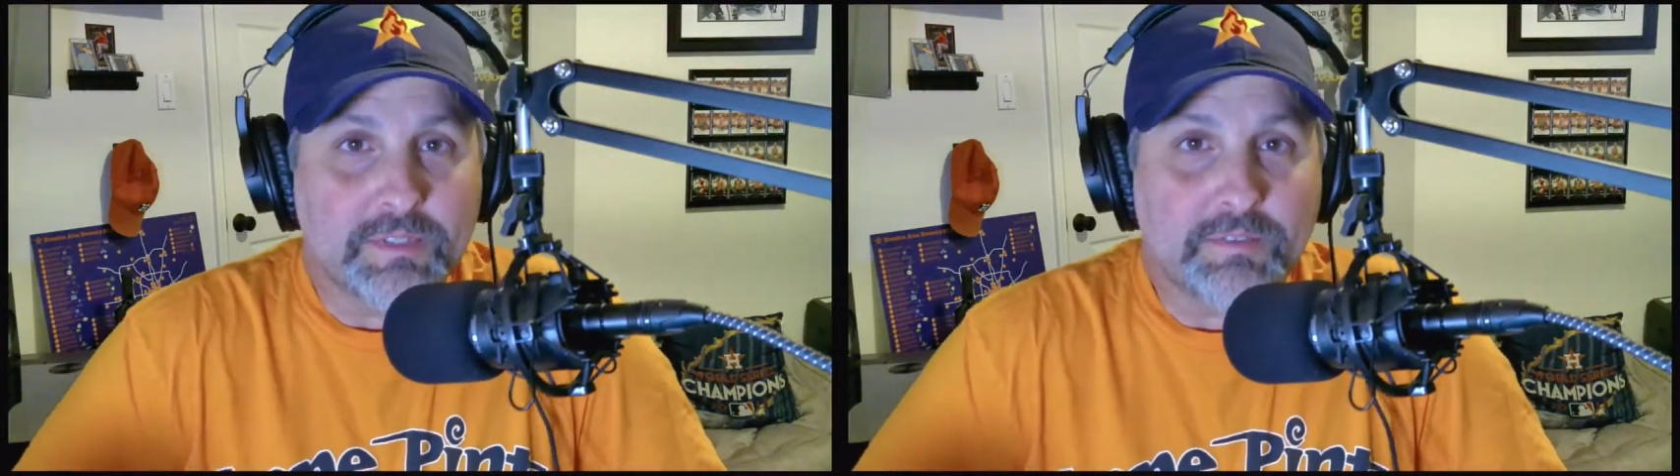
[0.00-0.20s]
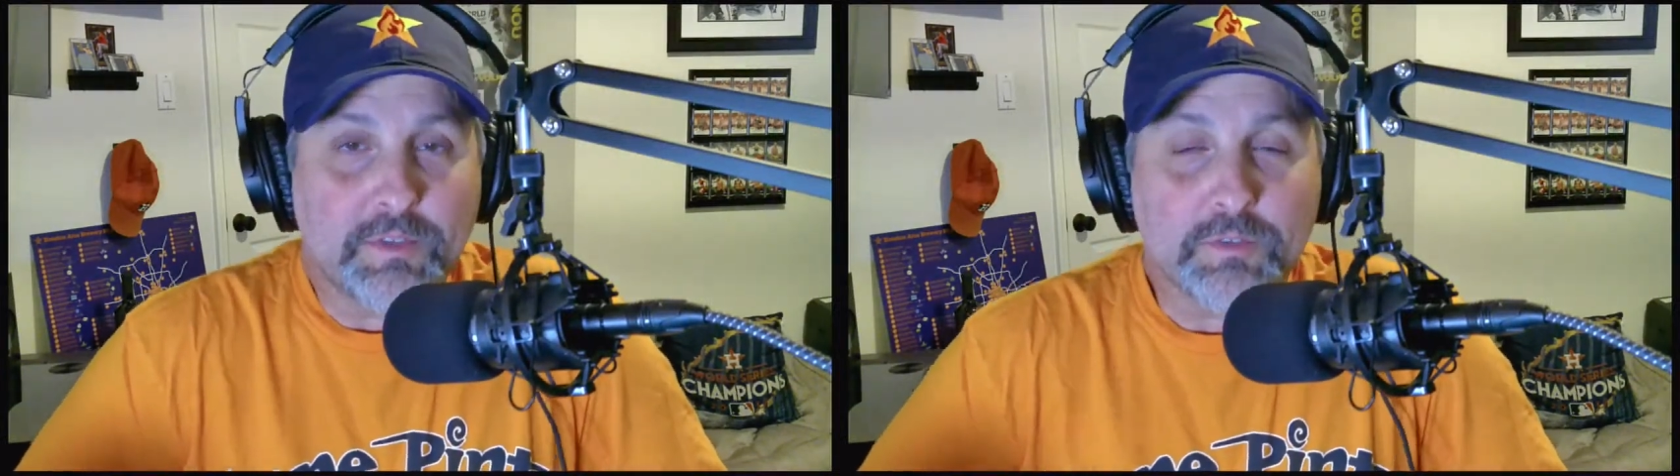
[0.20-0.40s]

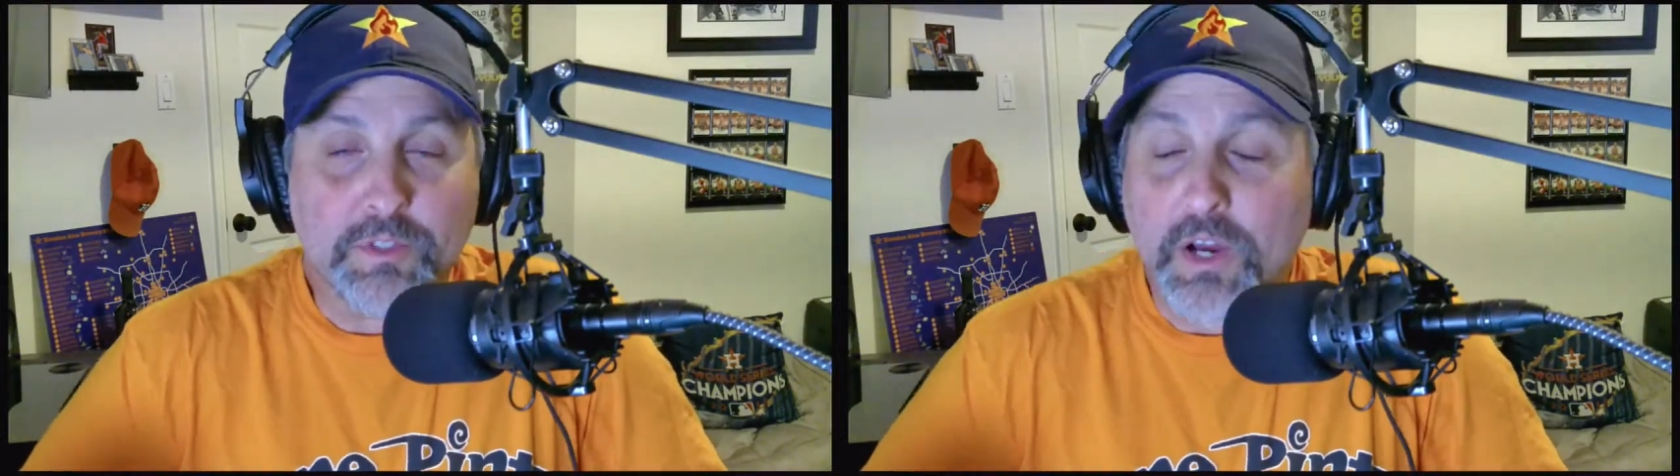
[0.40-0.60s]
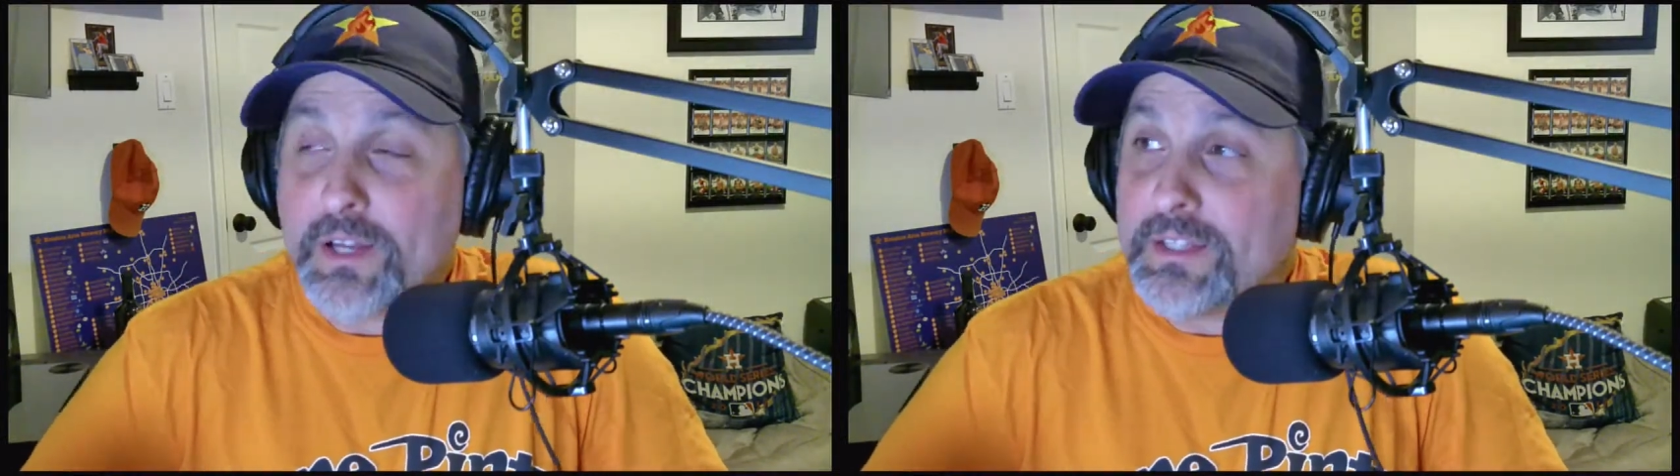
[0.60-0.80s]
if you
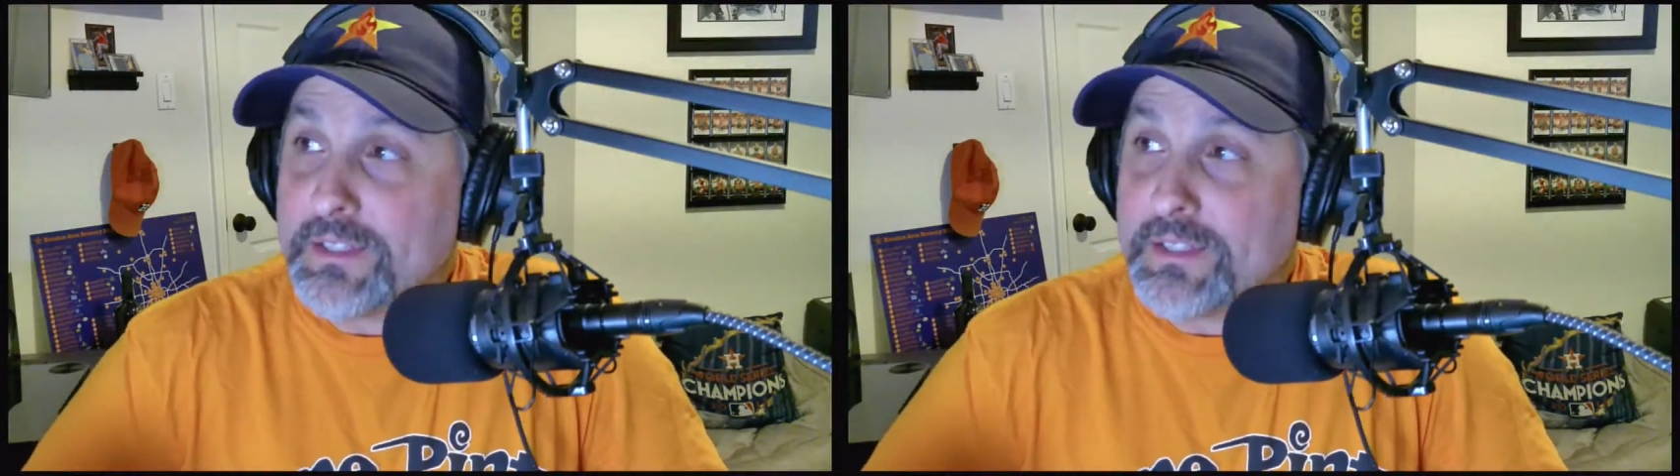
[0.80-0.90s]
saw it,